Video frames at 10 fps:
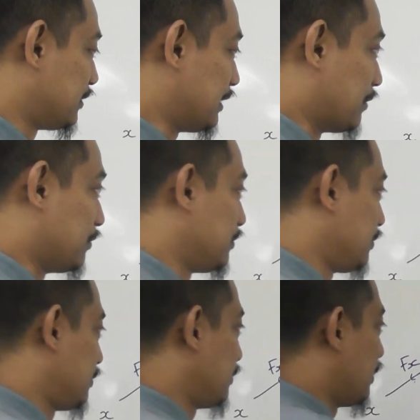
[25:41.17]

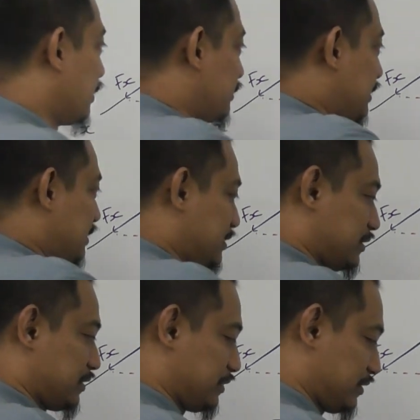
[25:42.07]
Now, this
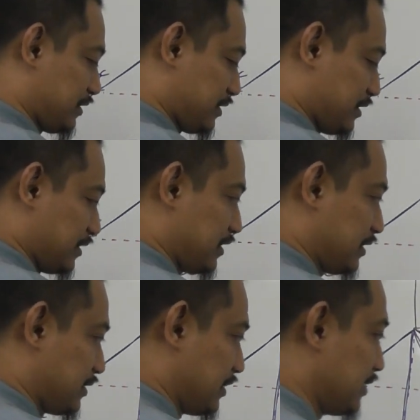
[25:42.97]
60
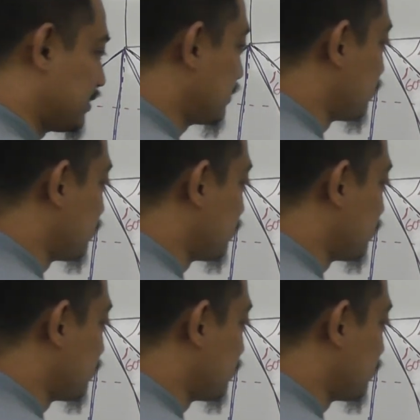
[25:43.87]
degrees is